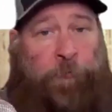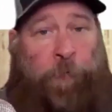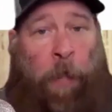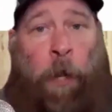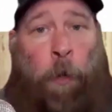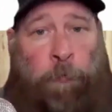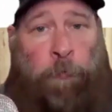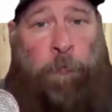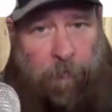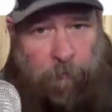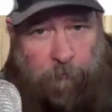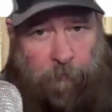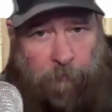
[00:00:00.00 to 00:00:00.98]

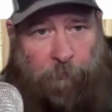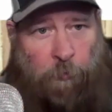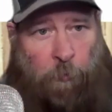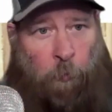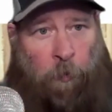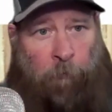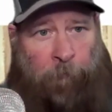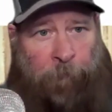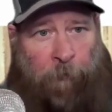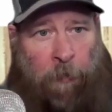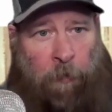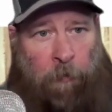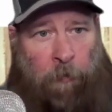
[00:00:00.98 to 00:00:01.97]
thousands of square
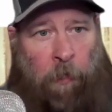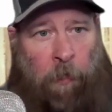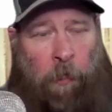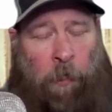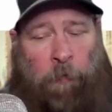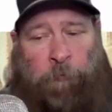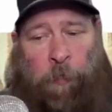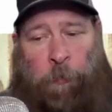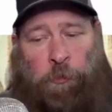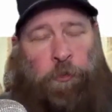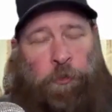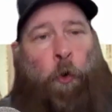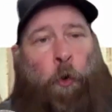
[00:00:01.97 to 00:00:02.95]
feet
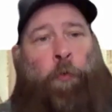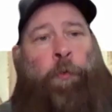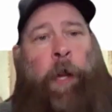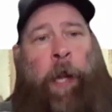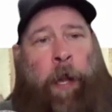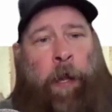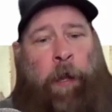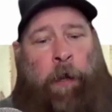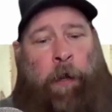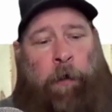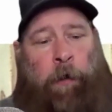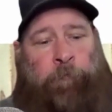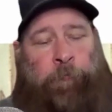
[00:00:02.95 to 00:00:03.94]
that don't
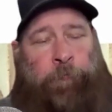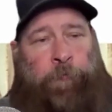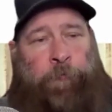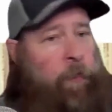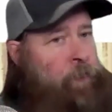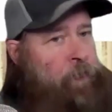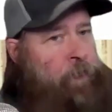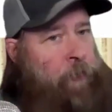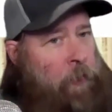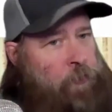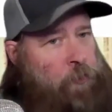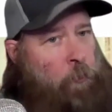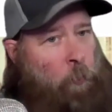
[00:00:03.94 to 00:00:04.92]
have the
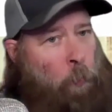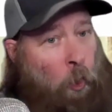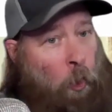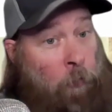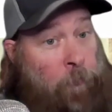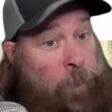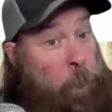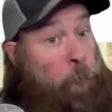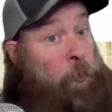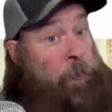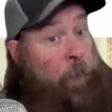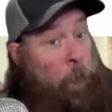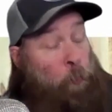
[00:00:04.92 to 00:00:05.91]
essential walls
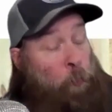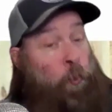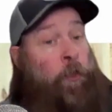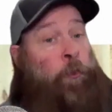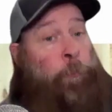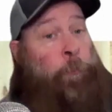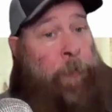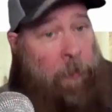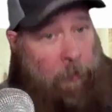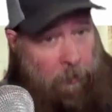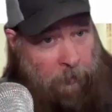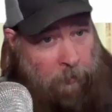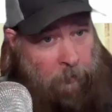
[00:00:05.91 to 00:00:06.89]
where they will be
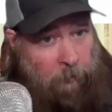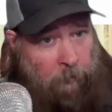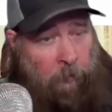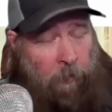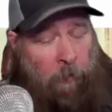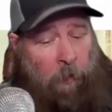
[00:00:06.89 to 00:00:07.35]
needed,